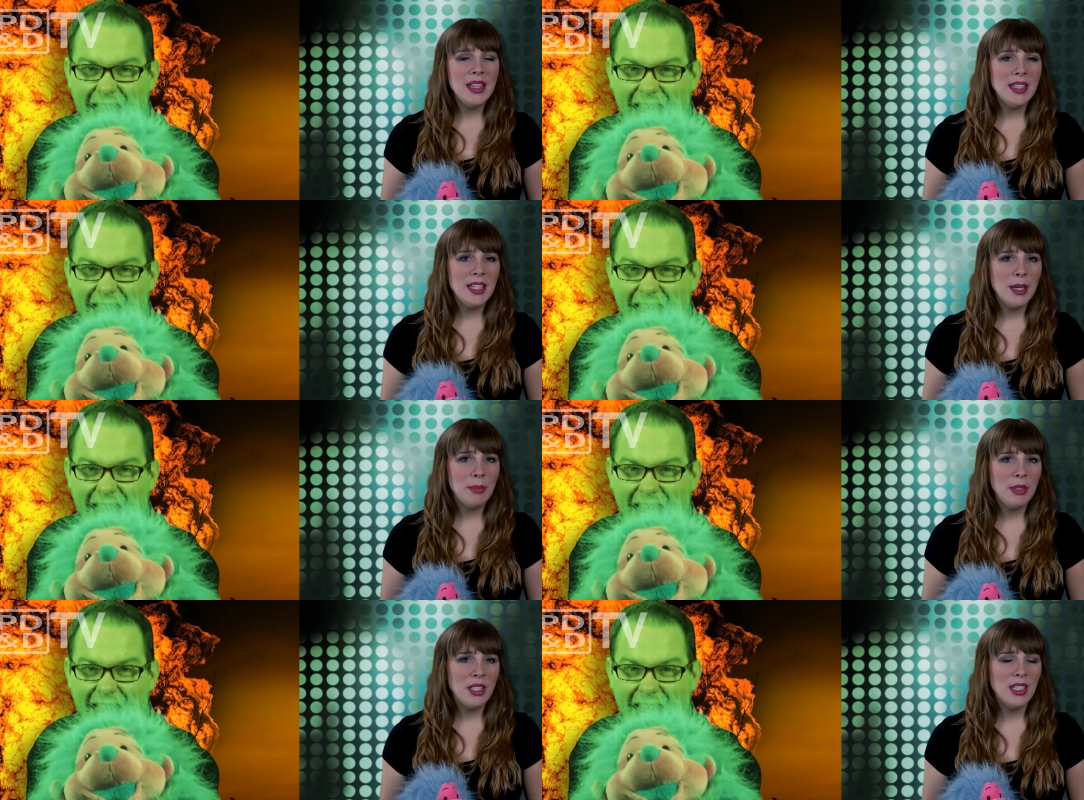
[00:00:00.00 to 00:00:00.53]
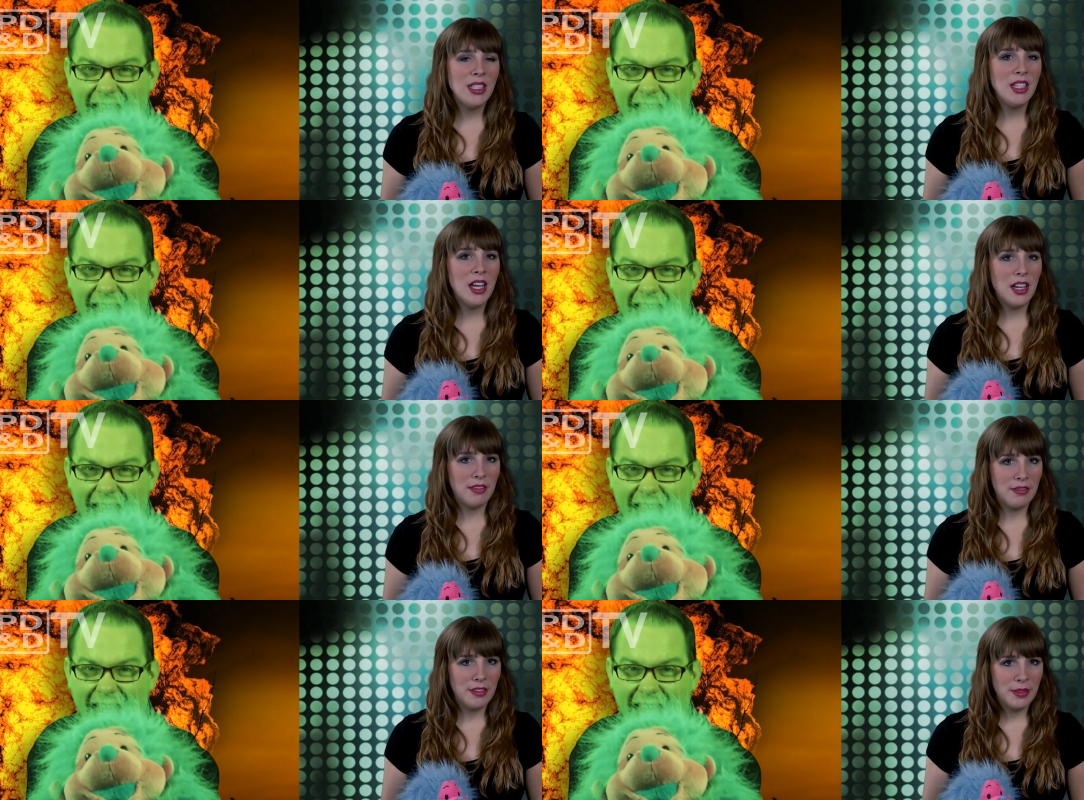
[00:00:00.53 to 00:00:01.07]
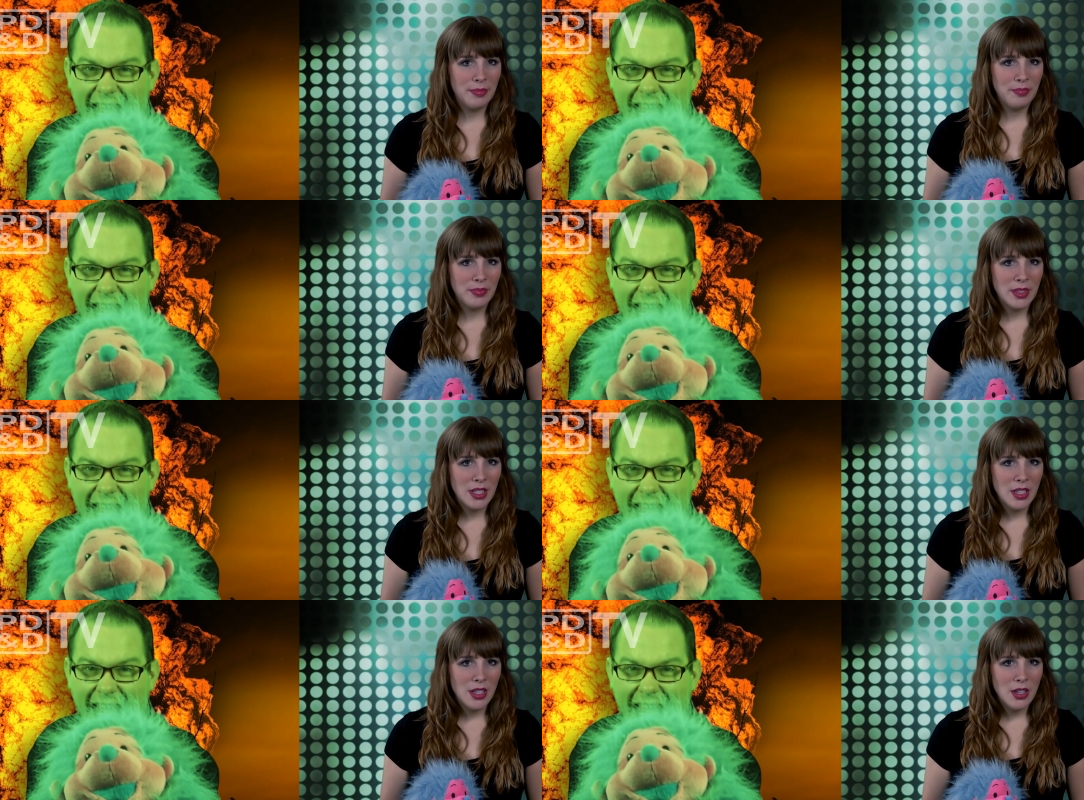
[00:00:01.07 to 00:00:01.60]
Speaker 1: isn't up to snuff.
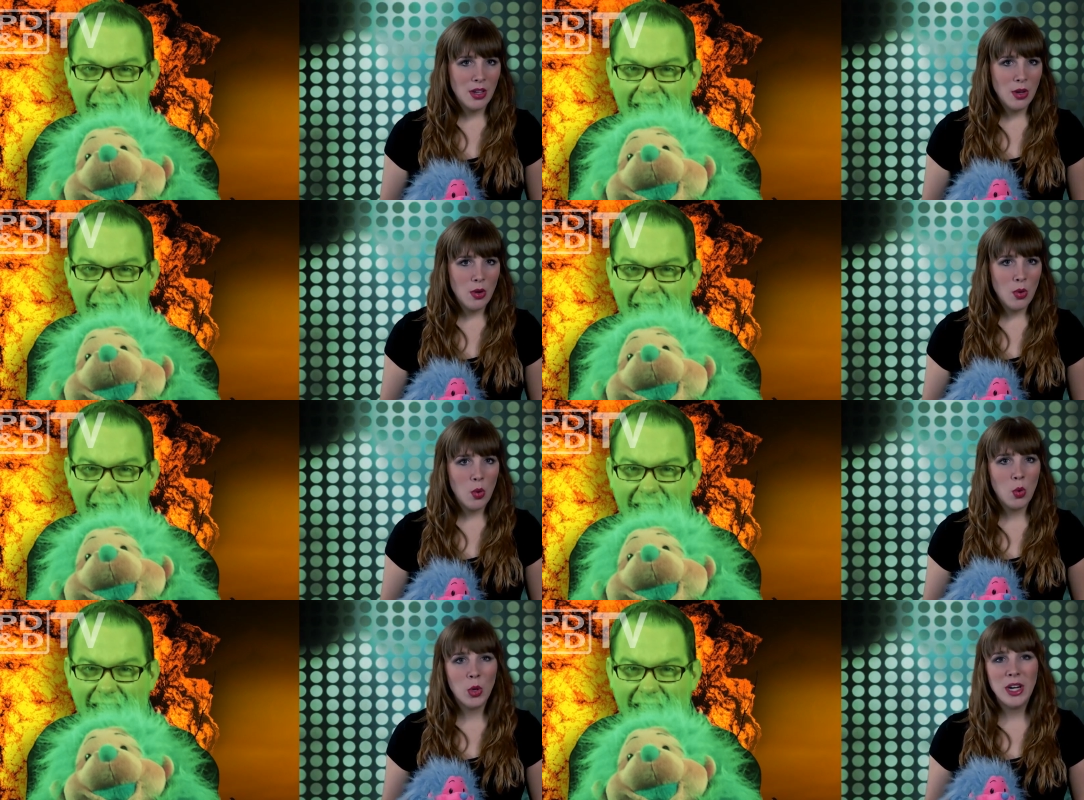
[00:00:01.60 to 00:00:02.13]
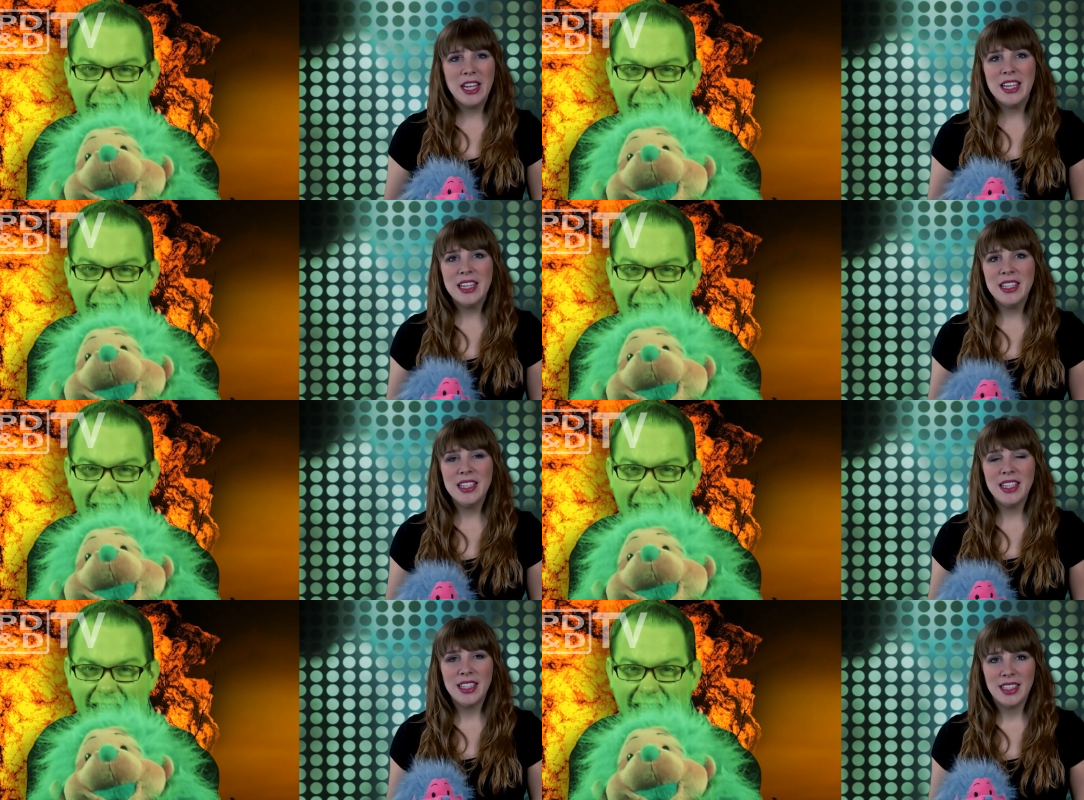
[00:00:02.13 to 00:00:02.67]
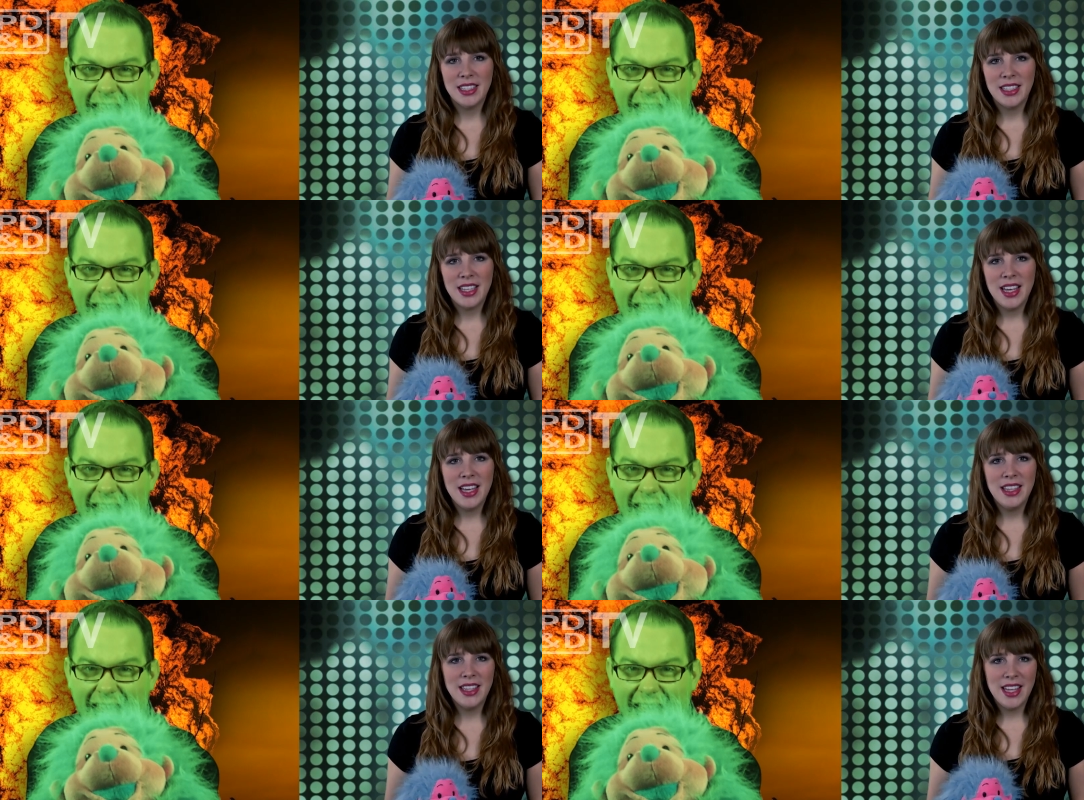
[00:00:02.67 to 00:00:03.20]
Or it is,
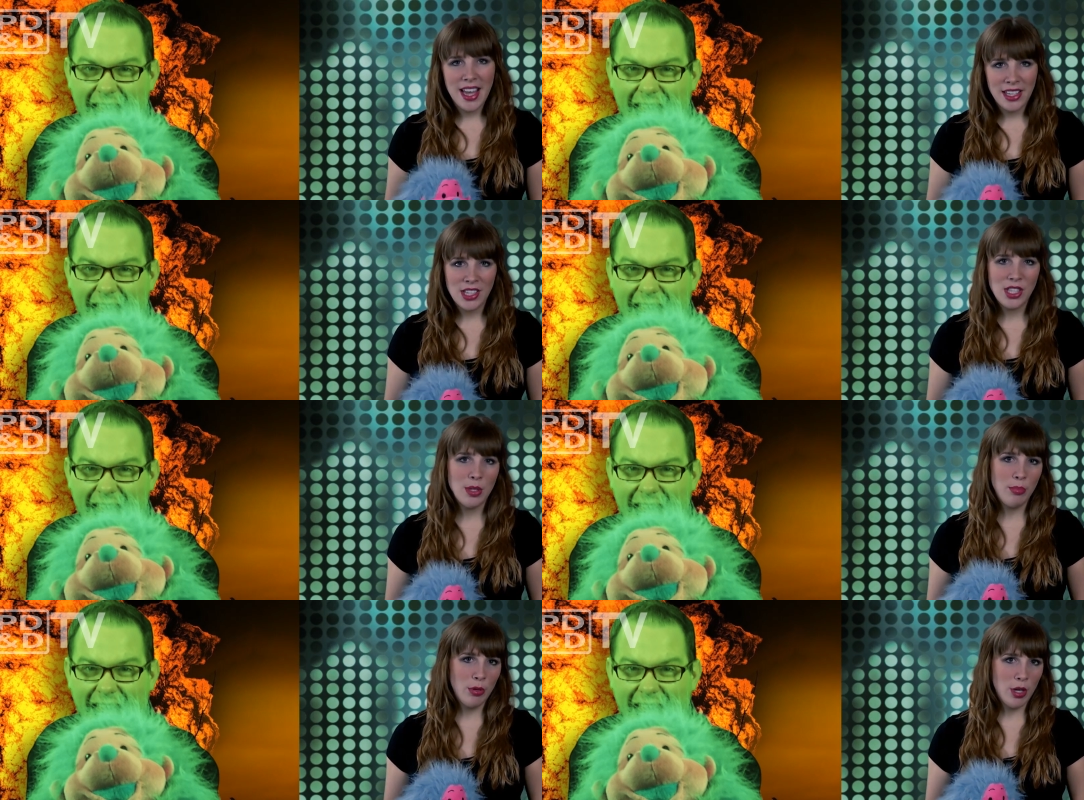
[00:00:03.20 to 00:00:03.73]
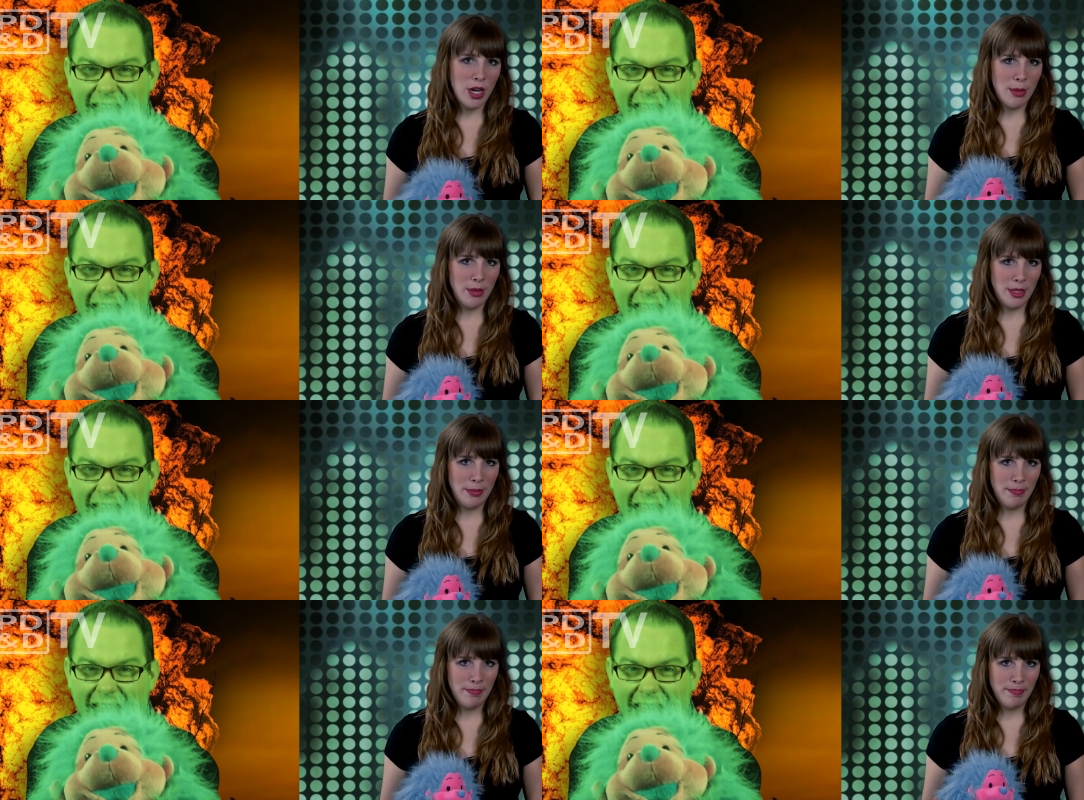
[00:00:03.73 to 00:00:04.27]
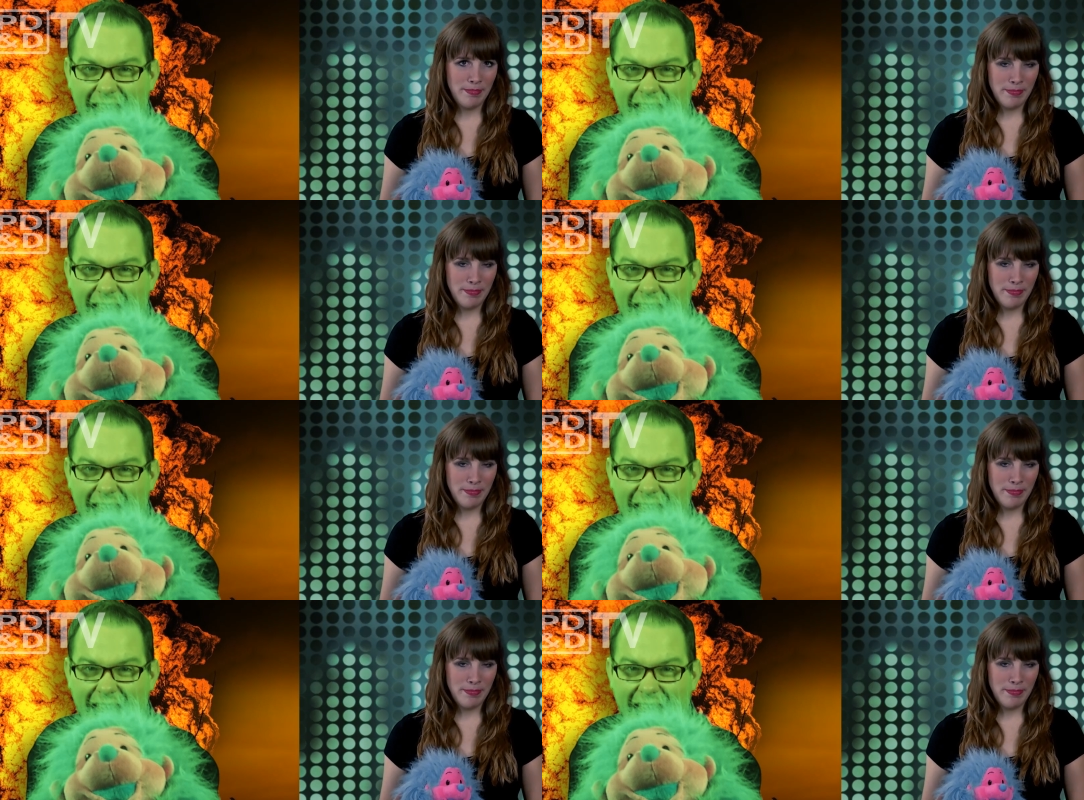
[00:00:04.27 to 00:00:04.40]
and that's the problem.